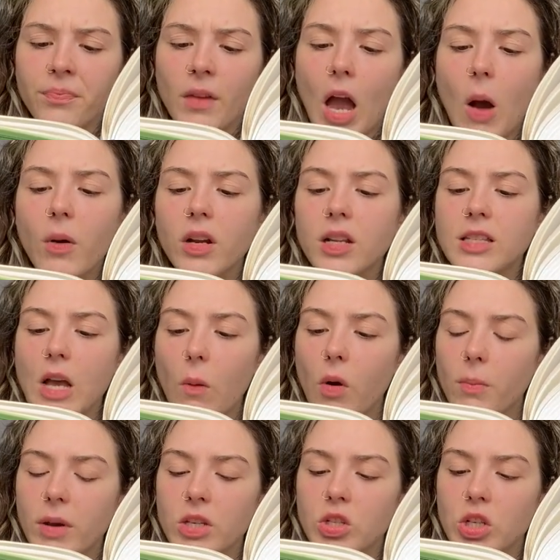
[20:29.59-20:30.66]
How could he tell
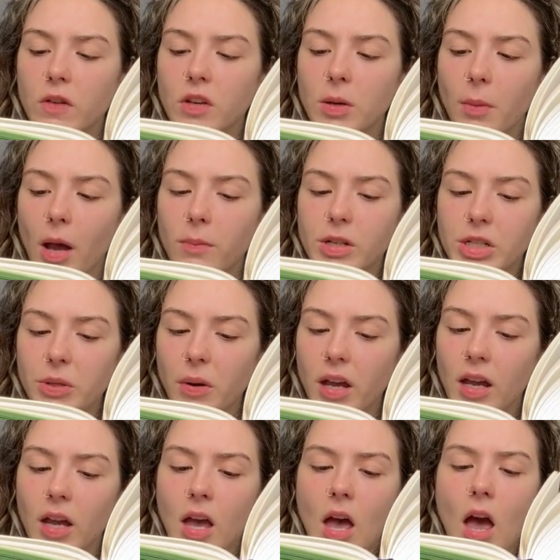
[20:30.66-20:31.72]
what mischief he might be
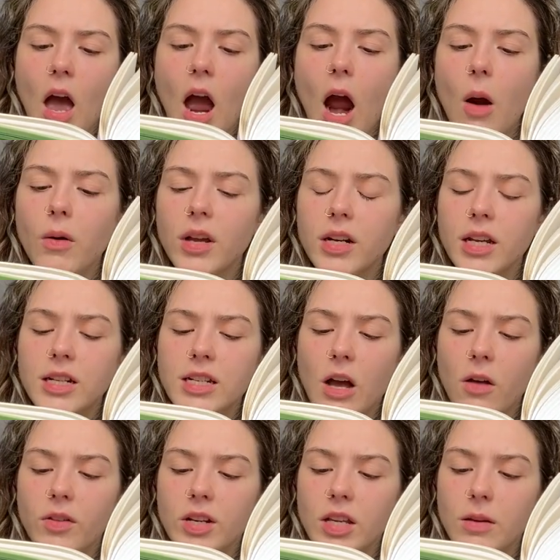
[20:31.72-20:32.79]
doing? How could he
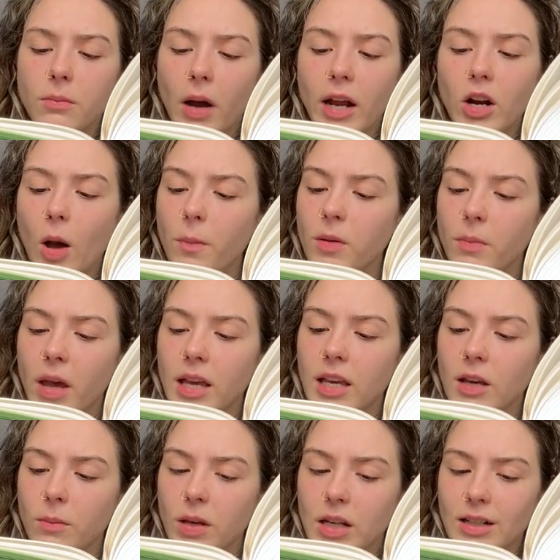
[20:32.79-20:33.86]
tell that he might not be
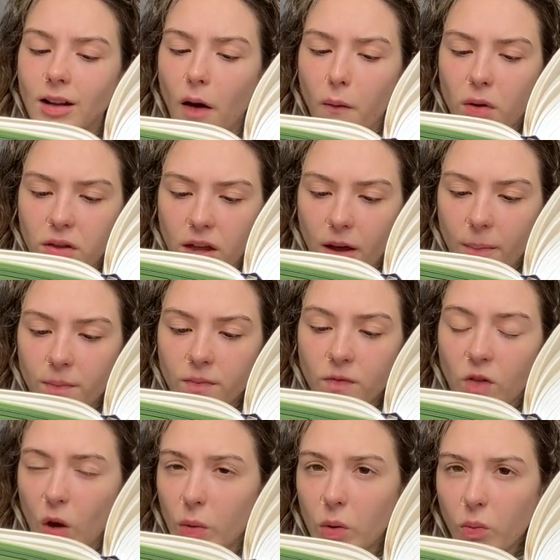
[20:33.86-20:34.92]
making me in love with him?
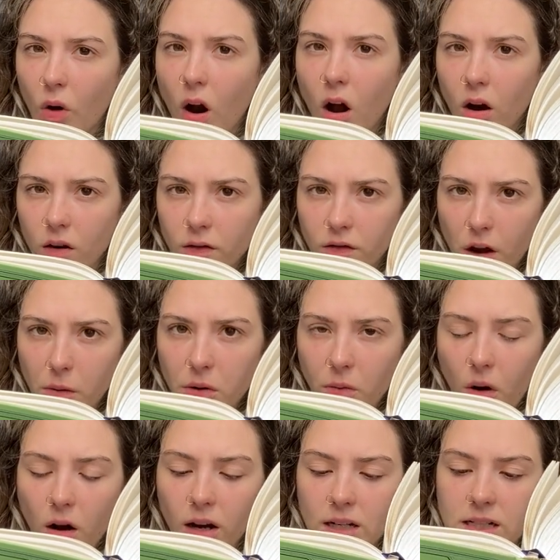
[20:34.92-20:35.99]
Very wrong
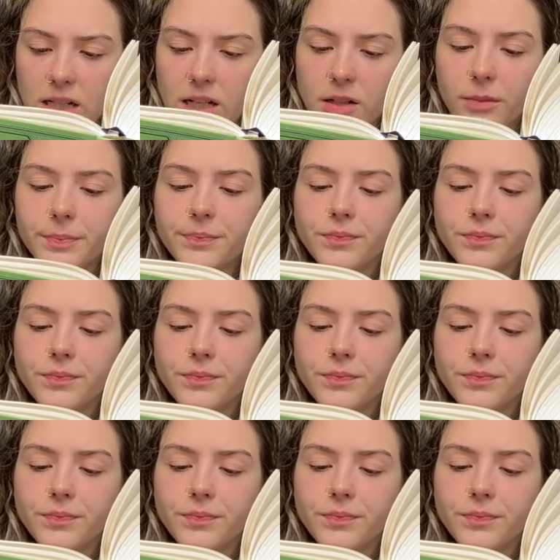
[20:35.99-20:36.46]
indeed.